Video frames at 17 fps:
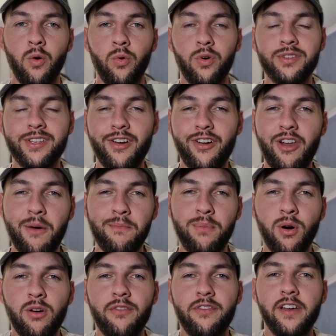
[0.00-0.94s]
What's going on,
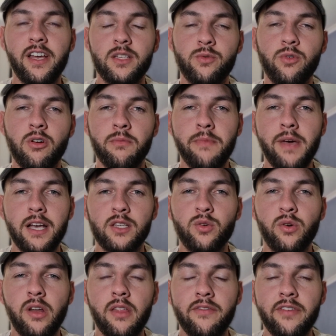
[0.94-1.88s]
Port fans? Welcome back to
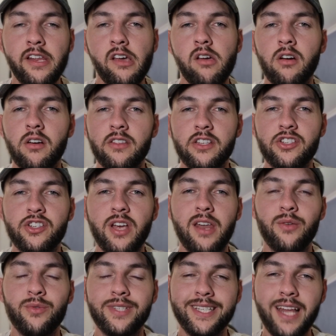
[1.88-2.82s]
another video on the
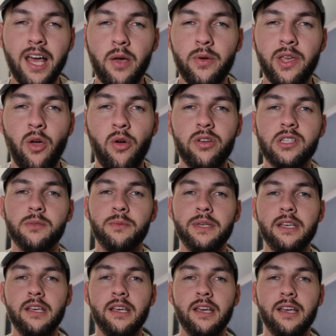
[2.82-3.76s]
channel, and today we're going to
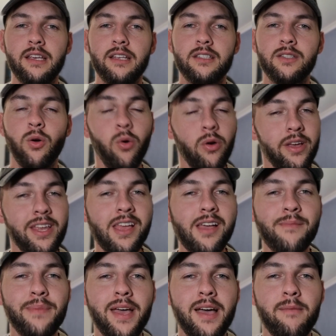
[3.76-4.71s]
be talking
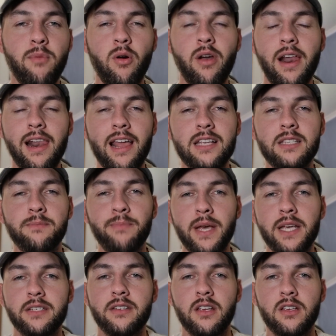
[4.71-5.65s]
about Port Adelaide's
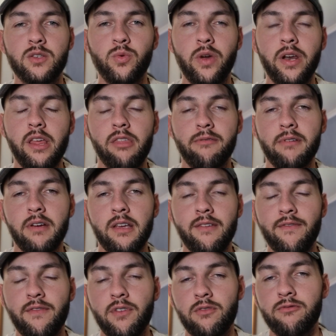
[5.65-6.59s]
best 23
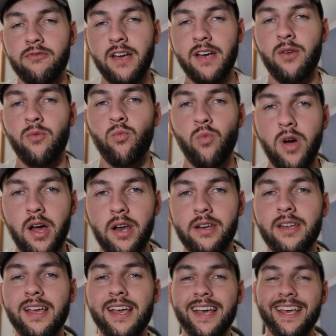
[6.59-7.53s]
for round one.
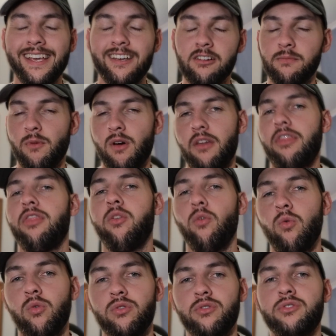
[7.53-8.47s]
Here are my
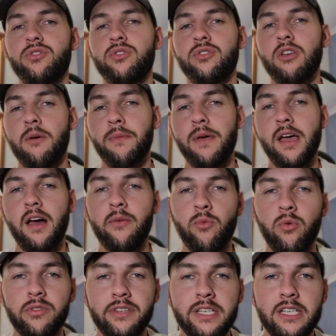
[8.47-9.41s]
thoughts about
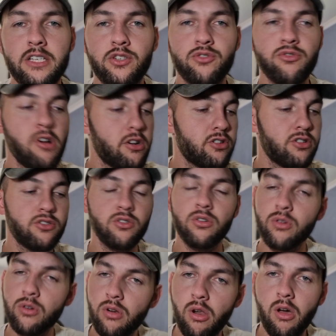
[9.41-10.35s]
what the structure should
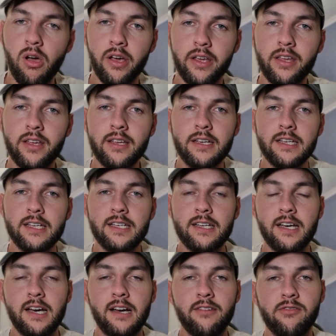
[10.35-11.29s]
look like
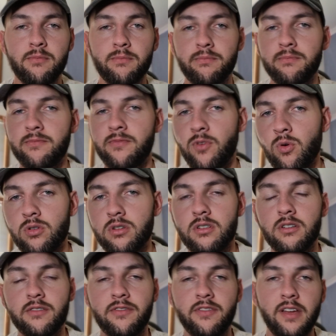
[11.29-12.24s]
from forward to
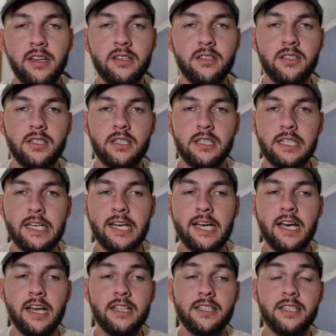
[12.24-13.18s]
defence,
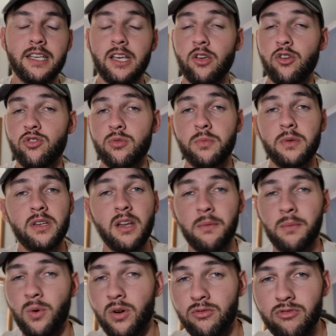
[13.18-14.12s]
and see who should be
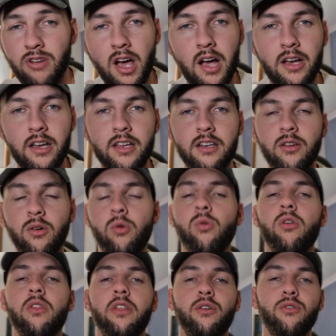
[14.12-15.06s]
number one ruck and all
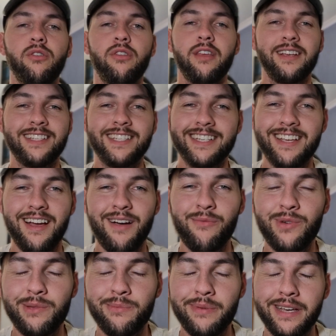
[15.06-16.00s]
of the good things that come
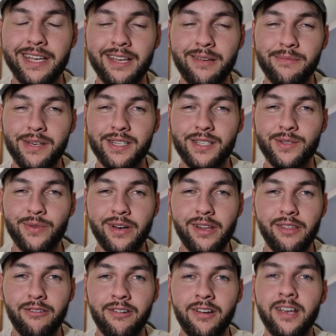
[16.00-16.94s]
with picking a best
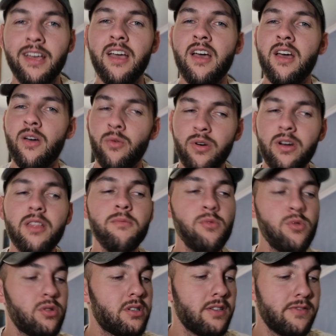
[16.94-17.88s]
23. One of the
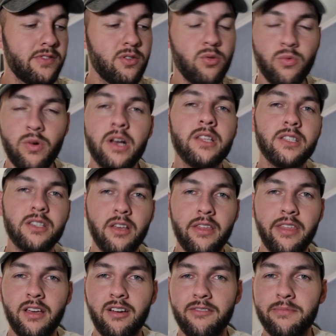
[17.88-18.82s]
more difficult ones I
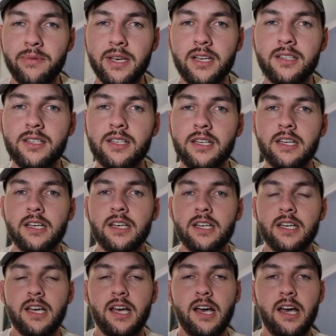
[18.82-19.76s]
think I've picked
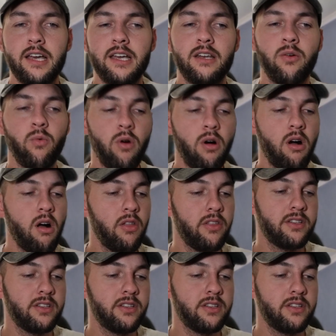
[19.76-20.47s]
in a while.